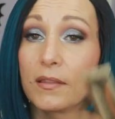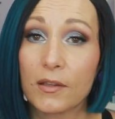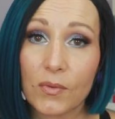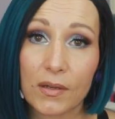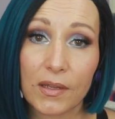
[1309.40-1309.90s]

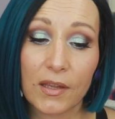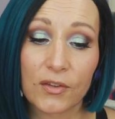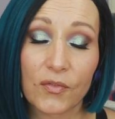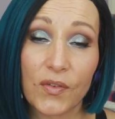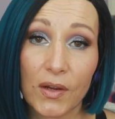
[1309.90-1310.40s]
this one
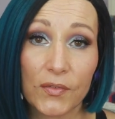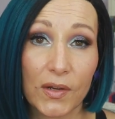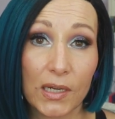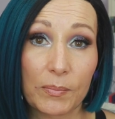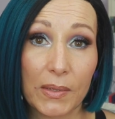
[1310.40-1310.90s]
is very,
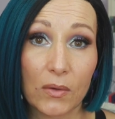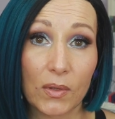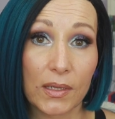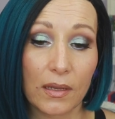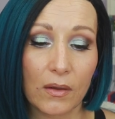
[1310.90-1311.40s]
very
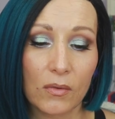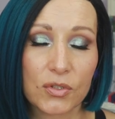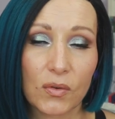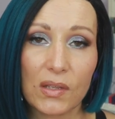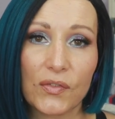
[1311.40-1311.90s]
pale and
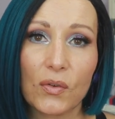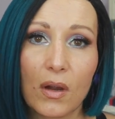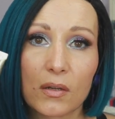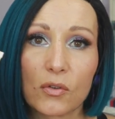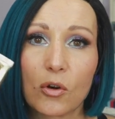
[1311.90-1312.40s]
yellow. So if you
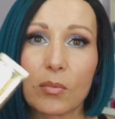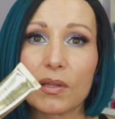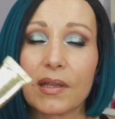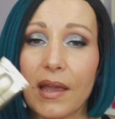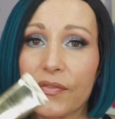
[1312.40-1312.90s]
are
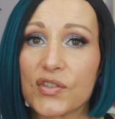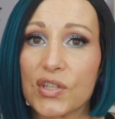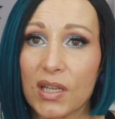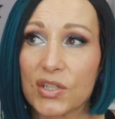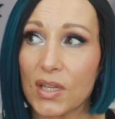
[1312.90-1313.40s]
normally
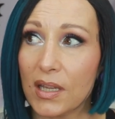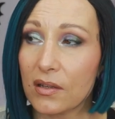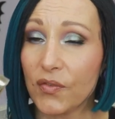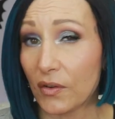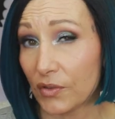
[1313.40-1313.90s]
F6
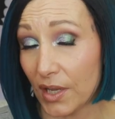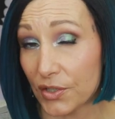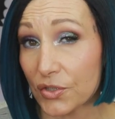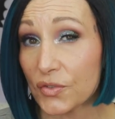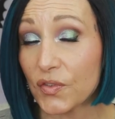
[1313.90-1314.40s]
in the
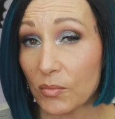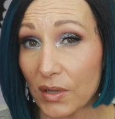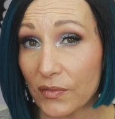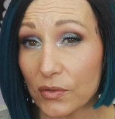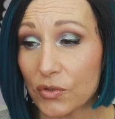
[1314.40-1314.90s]
foundations from
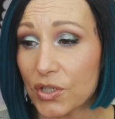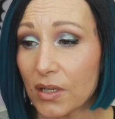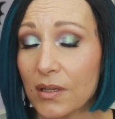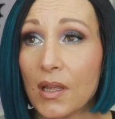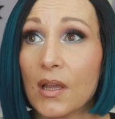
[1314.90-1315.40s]

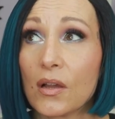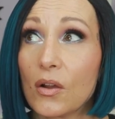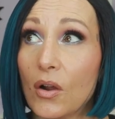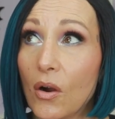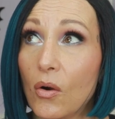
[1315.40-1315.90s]
Revolution,
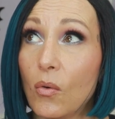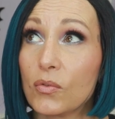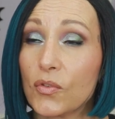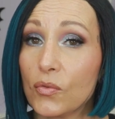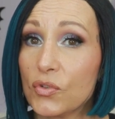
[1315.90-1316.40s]

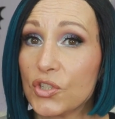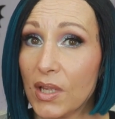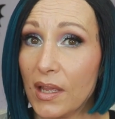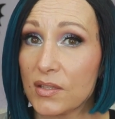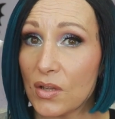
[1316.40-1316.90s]
go two
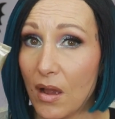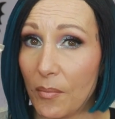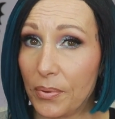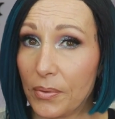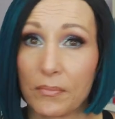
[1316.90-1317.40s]
shades
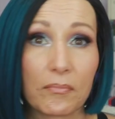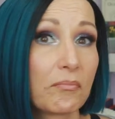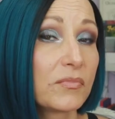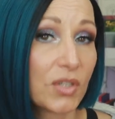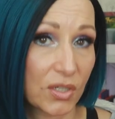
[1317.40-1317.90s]
up.
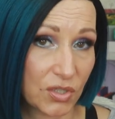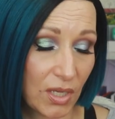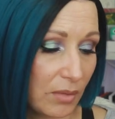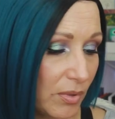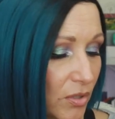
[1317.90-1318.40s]
Just
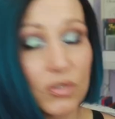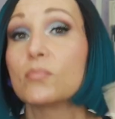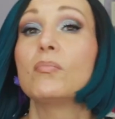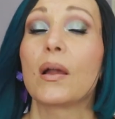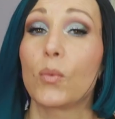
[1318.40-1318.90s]
saying, because
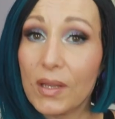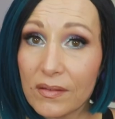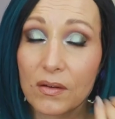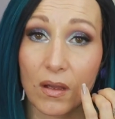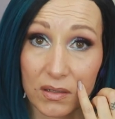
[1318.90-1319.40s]
my
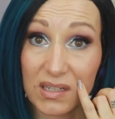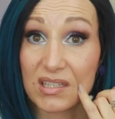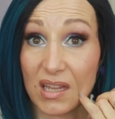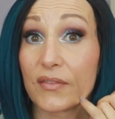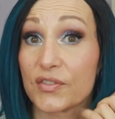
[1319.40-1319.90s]
winter color
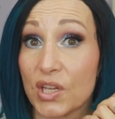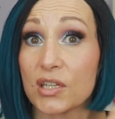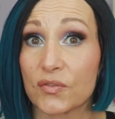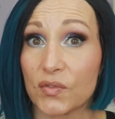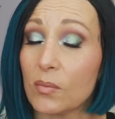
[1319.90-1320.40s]
is
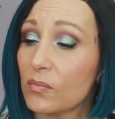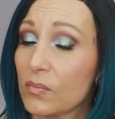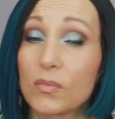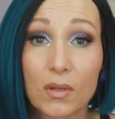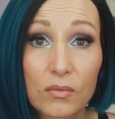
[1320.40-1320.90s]
F6 from